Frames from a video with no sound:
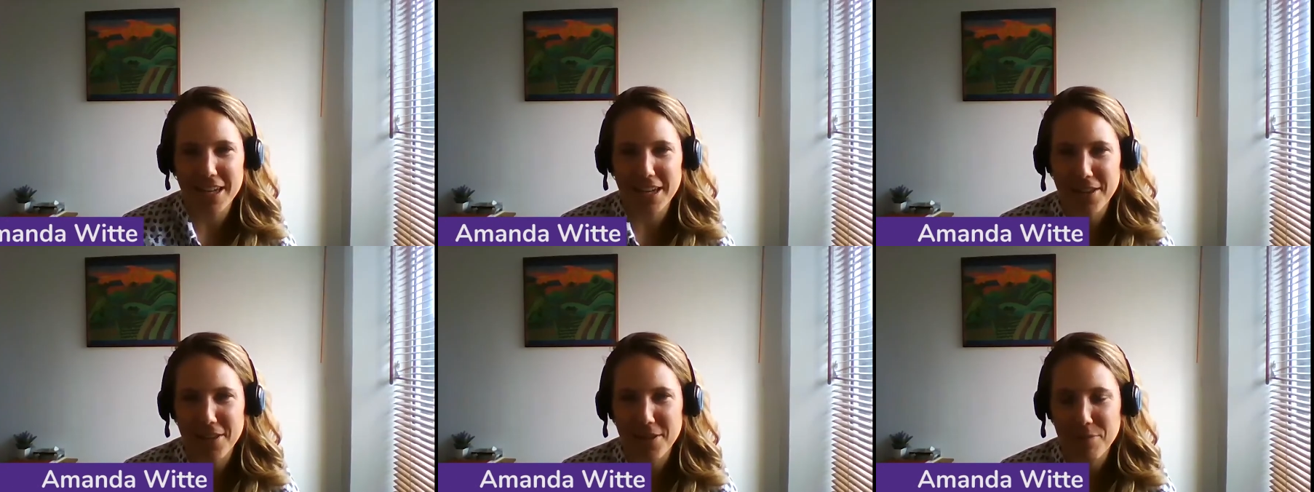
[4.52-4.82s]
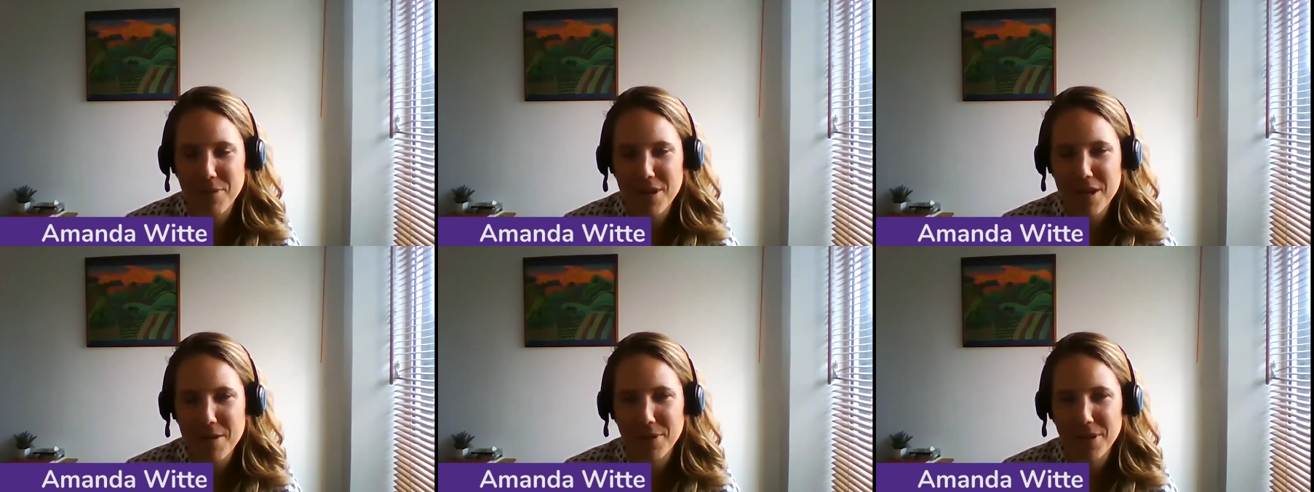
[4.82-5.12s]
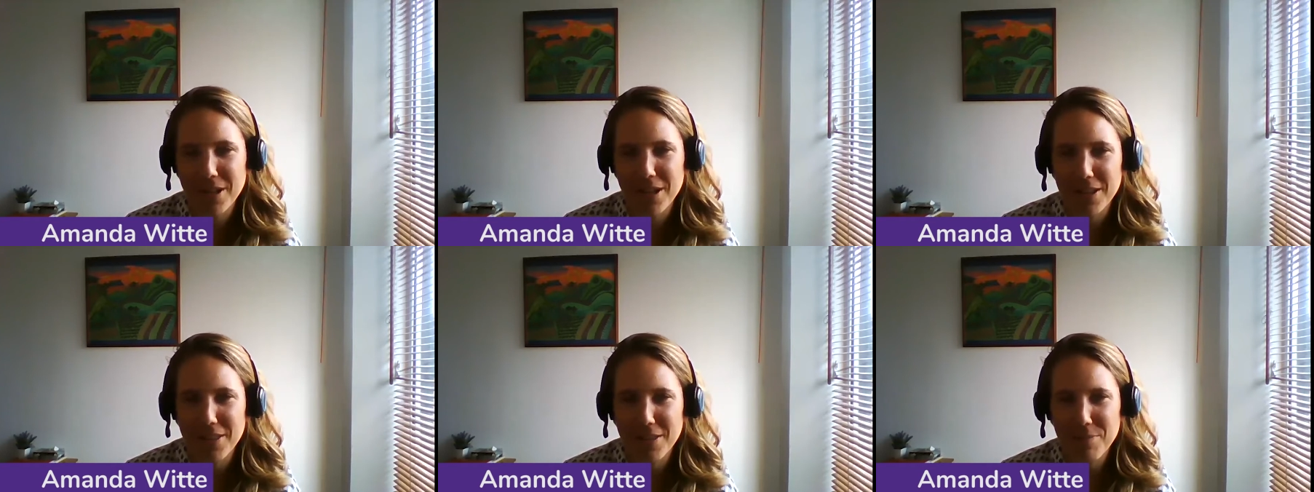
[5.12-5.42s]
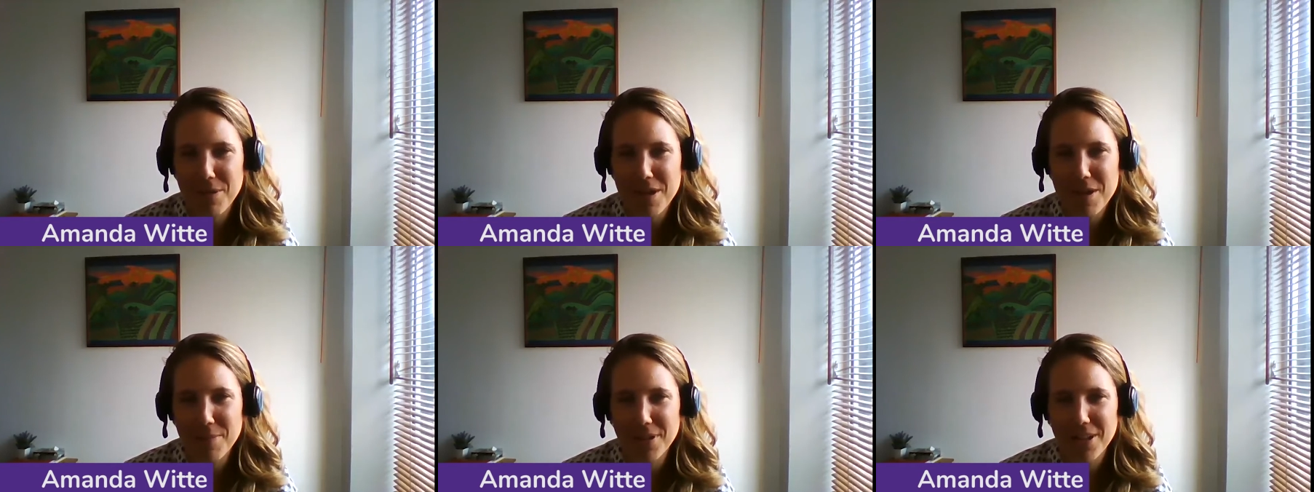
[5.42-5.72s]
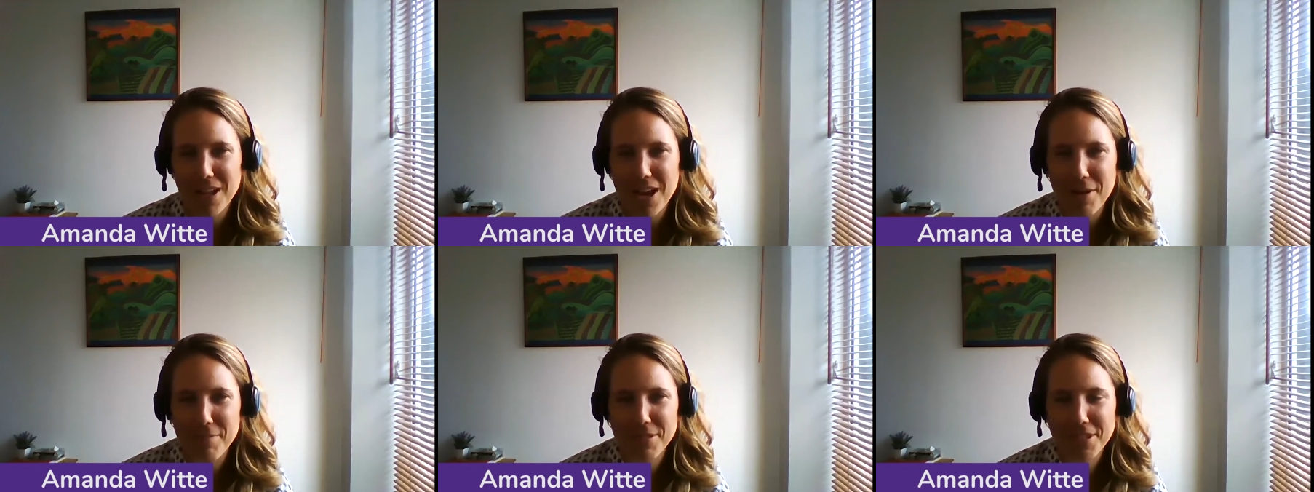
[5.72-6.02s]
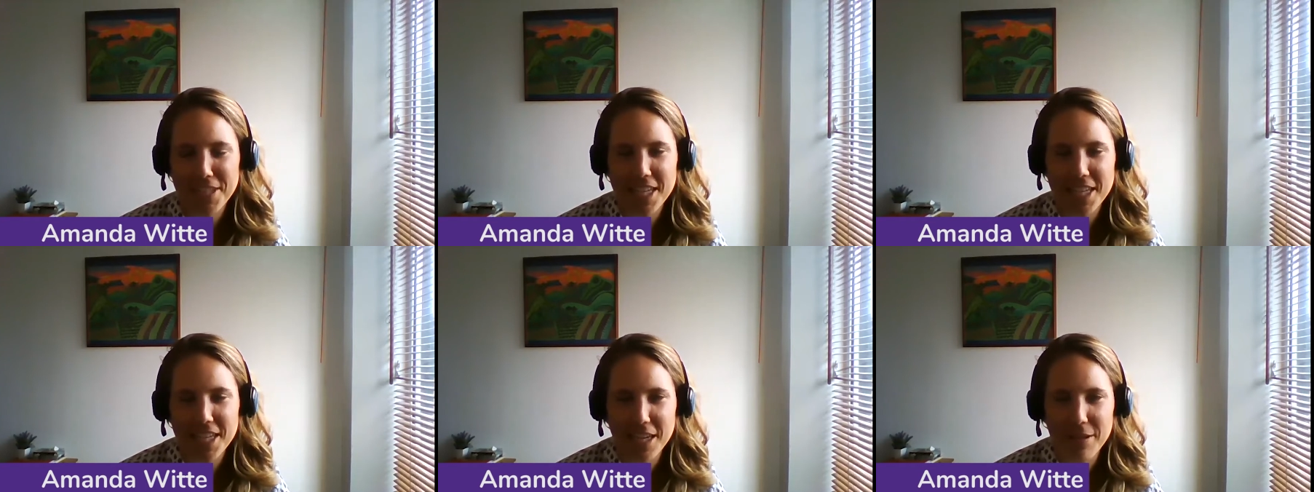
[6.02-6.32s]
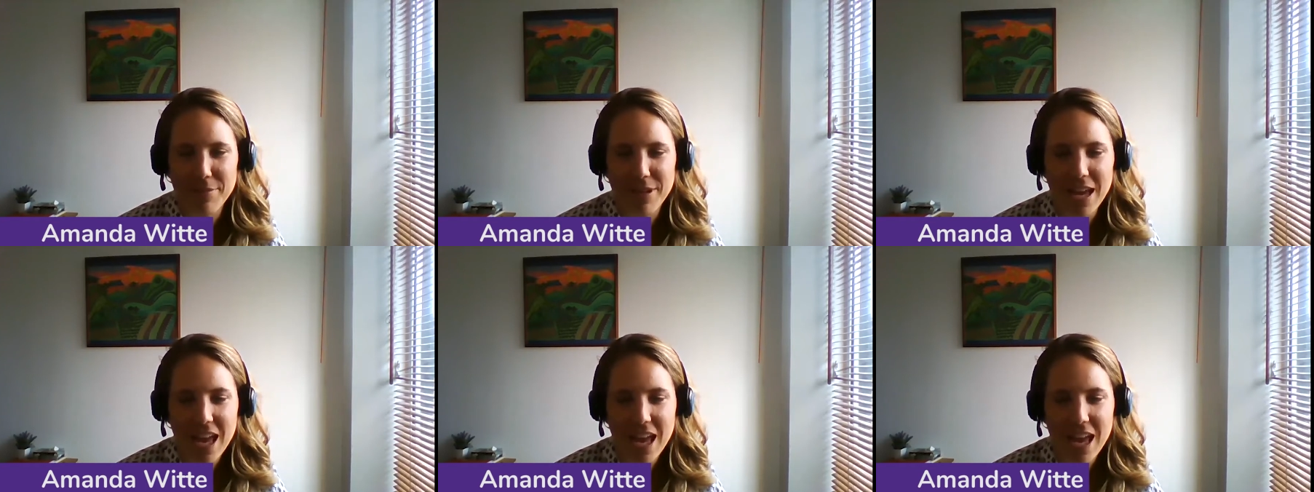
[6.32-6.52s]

uh, the people the people ops team,